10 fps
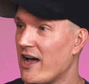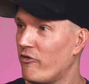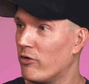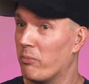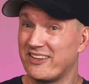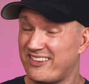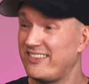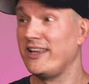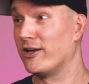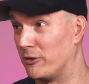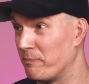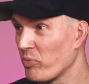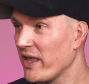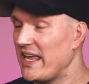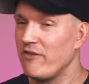helpful but still
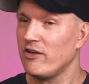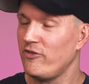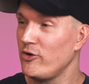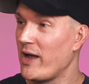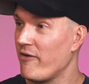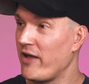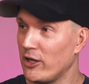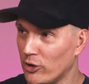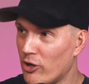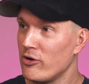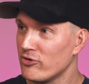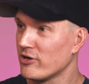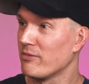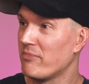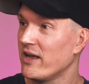even if you have a long
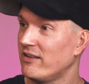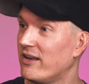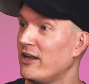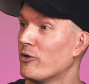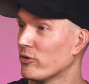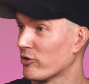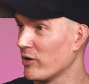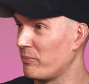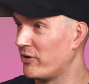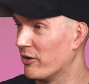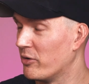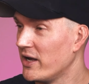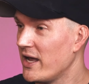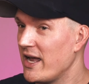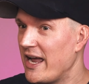term mindset in the world of crypto
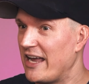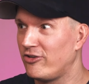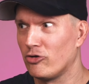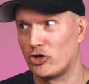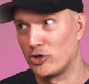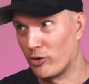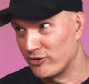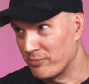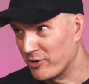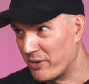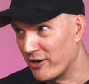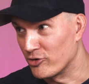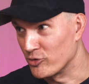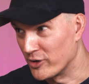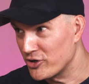it's still short term compared to
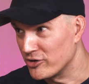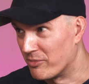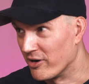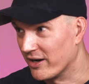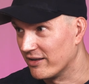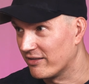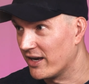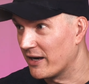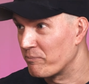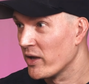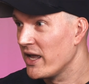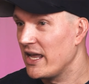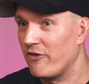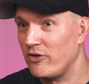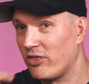traditional markets like
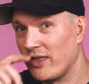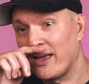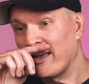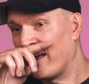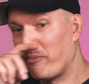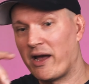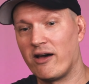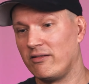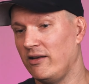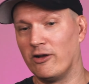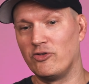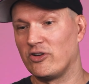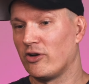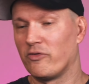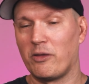if you think about you know
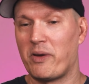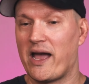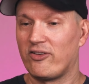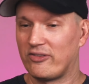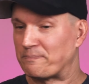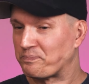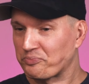just over the past